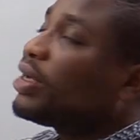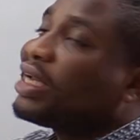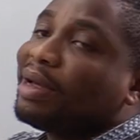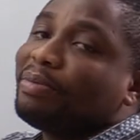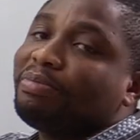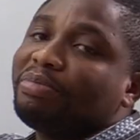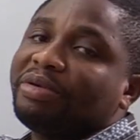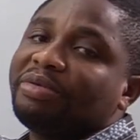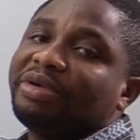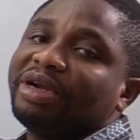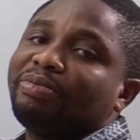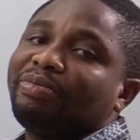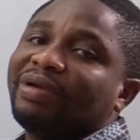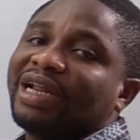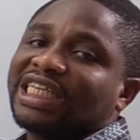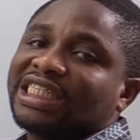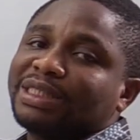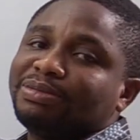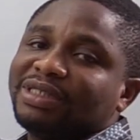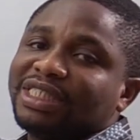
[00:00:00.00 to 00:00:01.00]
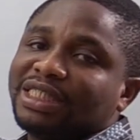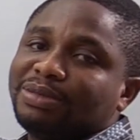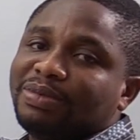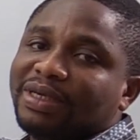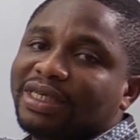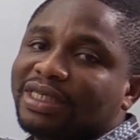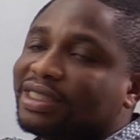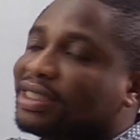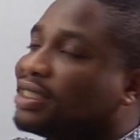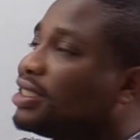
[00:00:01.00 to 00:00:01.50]
another periplasmic
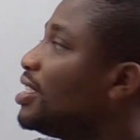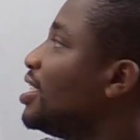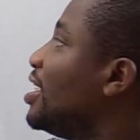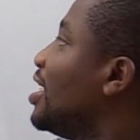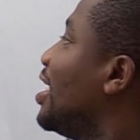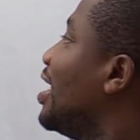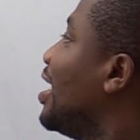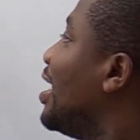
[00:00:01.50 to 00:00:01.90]
space,